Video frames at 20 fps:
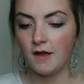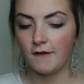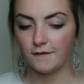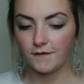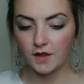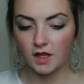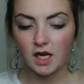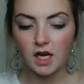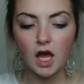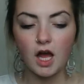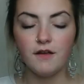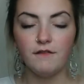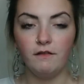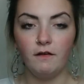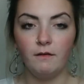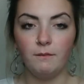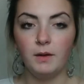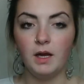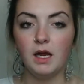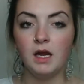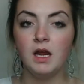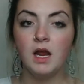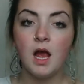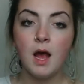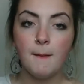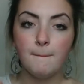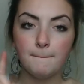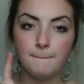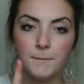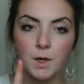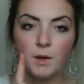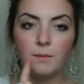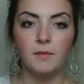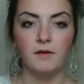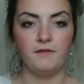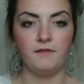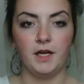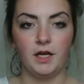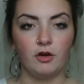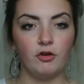for the life of me put my
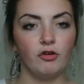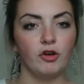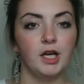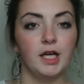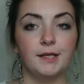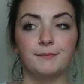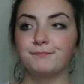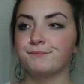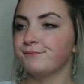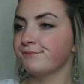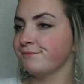finger on it.